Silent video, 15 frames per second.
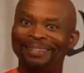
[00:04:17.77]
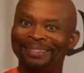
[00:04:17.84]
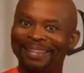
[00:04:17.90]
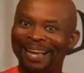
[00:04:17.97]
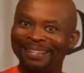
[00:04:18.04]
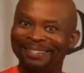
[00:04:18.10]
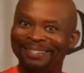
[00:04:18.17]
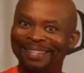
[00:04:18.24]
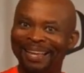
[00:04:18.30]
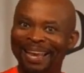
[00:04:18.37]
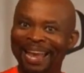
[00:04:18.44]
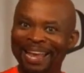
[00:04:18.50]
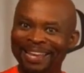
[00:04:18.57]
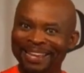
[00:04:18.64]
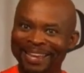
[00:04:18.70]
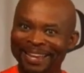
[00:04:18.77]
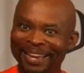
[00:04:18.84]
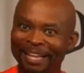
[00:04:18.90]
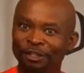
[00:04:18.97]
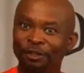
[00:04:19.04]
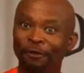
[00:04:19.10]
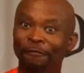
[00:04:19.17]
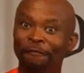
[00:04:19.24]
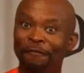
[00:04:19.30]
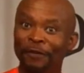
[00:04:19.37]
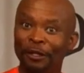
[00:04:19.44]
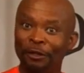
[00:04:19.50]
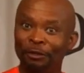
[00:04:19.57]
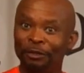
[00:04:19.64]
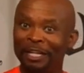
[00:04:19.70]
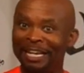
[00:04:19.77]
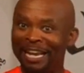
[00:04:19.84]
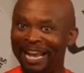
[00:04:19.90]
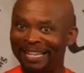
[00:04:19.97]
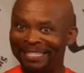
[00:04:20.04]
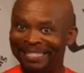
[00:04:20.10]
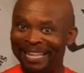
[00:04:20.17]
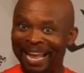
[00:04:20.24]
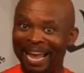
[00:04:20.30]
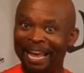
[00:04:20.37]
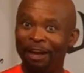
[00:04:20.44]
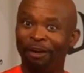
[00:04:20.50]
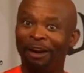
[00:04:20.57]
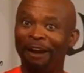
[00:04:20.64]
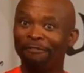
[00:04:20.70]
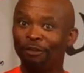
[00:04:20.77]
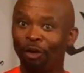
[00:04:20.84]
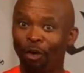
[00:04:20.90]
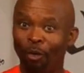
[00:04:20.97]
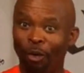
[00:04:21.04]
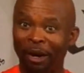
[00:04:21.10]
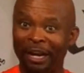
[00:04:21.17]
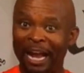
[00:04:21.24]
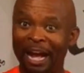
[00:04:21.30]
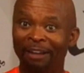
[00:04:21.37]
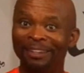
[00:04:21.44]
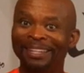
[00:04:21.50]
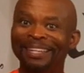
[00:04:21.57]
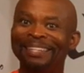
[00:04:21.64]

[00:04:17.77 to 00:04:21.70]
That's the achiness you feel the next day or after a workout.